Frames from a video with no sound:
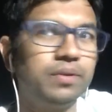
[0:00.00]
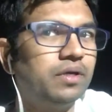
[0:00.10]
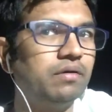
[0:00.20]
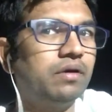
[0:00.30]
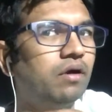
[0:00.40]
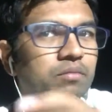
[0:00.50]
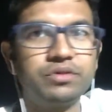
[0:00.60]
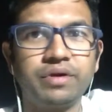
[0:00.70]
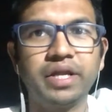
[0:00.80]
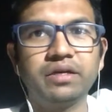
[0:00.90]
We are
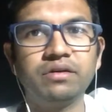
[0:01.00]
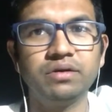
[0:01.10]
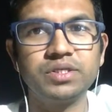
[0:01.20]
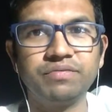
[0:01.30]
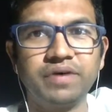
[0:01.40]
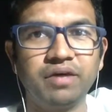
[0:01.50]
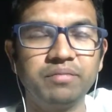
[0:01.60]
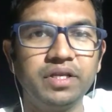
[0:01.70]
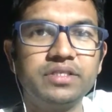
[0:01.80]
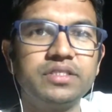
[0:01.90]
almost running close to 5
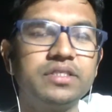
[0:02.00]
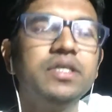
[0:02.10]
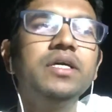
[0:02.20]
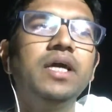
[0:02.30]
minutes.